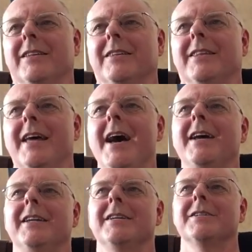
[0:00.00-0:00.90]

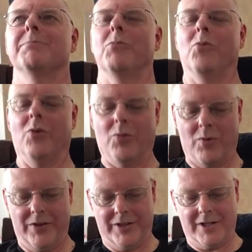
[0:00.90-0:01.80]
That is more
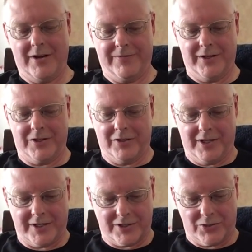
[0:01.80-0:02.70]
where the tough
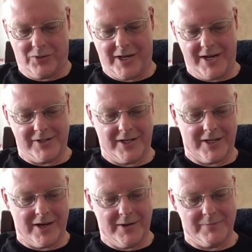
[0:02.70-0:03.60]
intellectualizing
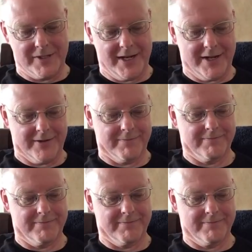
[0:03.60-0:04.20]
comes in.